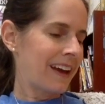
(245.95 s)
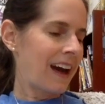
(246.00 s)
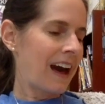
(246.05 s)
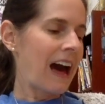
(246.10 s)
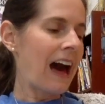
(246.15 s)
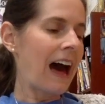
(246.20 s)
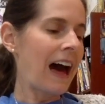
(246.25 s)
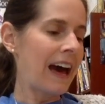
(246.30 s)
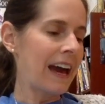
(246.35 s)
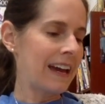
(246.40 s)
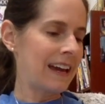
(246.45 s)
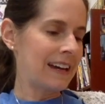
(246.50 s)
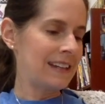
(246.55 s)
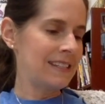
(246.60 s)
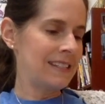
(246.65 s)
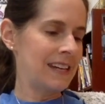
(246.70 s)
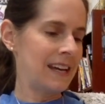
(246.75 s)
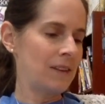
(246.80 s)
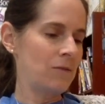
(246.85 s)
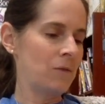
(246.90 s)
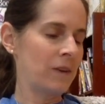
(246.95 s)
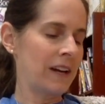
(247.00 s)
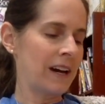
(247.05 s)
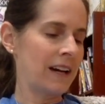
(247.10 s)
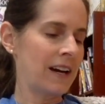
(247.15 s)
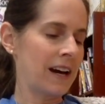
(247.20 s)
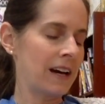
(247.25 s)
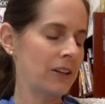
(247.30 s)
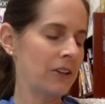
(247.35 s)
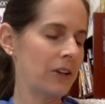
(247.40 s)
Hi, I said when I
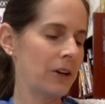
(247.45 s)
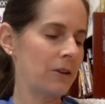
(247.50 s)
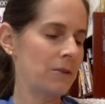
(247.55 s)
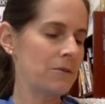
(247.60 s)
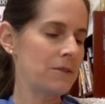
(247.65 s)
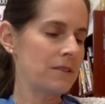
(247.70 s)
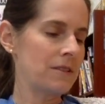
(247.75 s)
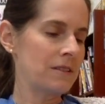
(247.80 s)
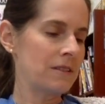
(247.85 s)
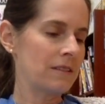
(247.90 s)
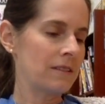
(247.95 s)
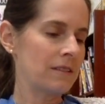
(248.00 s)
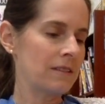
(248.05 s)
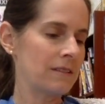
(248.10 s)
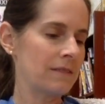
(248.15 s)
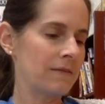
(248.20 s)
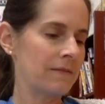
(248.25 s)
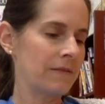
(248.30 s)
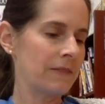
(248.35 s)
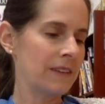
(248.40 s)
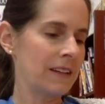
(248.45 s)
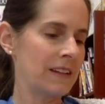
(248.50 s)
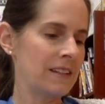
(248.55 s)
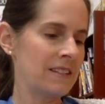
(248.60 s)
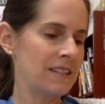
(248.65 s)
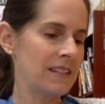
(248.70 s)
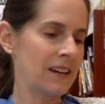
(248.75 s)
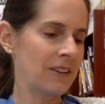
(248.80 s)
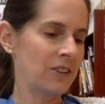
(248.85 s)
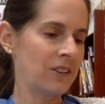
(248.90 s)
got close. It
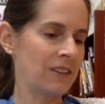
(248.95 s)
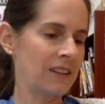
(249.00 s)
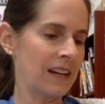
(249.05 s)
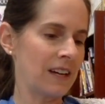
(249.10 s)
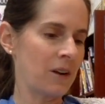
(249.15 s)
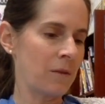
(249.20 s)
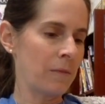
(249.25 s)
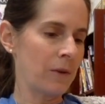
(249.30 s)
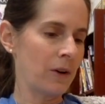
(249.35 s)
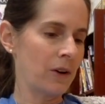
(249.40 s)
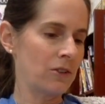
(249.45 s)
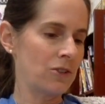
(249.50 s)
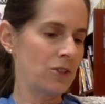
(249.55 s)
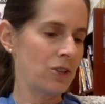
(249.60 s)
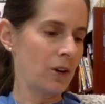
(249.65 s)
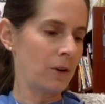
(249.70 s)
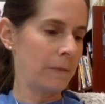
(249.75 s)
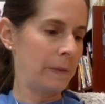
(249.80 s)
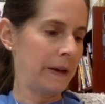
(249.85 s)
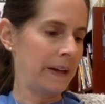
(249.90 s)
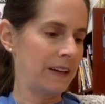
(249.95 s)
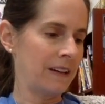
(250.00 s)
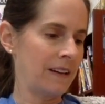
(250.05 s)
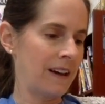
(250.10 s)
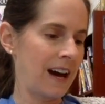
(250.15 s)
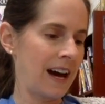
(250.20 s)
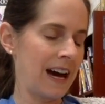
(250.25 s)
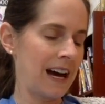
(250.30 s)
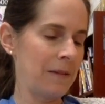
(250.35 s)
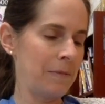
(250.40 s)
sounded like a bird chirping,
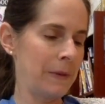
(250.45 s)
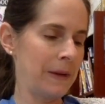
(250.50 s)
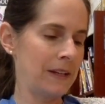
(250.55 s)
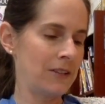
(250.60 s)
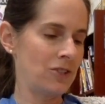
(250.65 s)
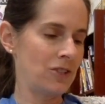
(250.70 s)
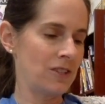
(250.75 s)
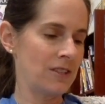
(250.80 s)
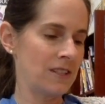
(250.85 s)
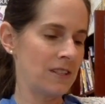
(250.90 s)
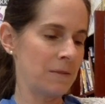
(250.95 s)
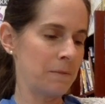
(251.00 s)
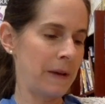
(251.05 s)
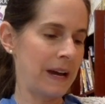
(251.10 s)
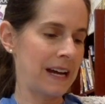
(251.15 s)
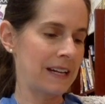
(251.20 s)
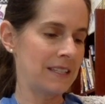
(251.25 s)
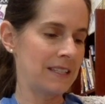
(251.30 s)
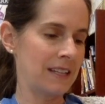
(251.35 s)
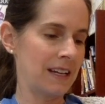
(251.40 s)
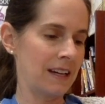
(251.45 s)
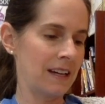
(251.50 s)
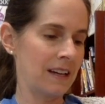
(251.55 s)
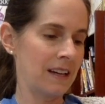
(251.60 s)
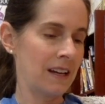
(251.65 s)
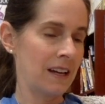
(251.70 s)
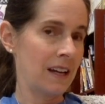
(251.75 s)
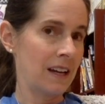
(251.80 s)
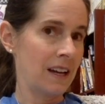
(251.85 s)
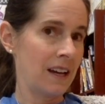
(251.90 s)
high-pitched and spastic.
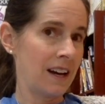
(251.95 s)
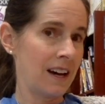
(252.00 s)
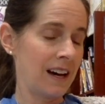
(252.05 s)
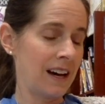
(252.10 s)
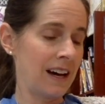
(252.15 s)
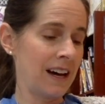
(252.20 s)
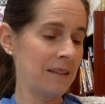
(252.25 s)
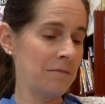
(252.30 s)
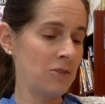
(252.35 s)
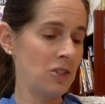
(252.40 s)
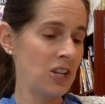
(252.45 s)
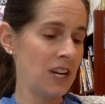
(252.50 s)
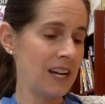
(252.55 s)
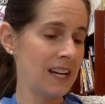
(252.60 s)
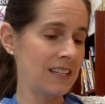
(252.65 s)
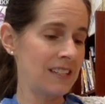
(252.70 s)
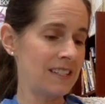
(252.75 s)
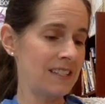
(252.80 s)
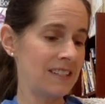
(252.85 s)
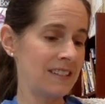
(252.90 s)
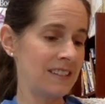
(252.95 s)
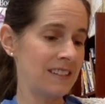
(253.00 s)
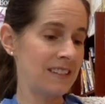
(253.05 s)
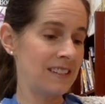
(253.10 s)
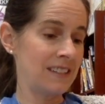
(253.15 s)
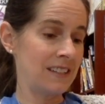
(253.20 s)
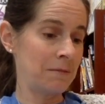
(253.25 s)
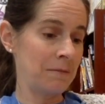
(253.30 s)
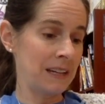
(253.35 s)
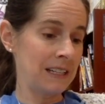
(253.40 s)
I'm Jess.
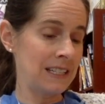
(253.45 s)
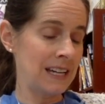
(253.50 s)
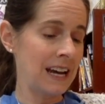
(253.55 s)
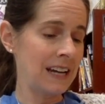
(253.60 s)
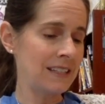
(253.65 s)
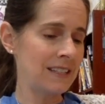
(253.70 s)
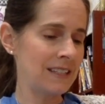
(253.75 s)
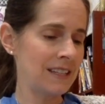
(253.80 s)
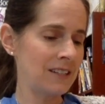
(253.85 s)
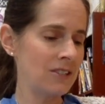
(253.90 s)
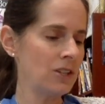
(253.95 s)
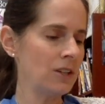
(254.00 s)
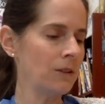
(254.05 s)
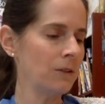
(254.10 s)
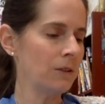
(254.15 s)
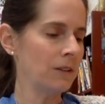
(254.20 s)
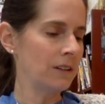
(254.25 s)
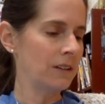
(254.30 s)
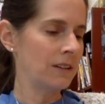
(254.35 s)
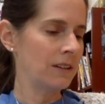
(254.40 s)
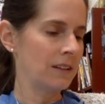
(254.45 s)
Did my dad send you?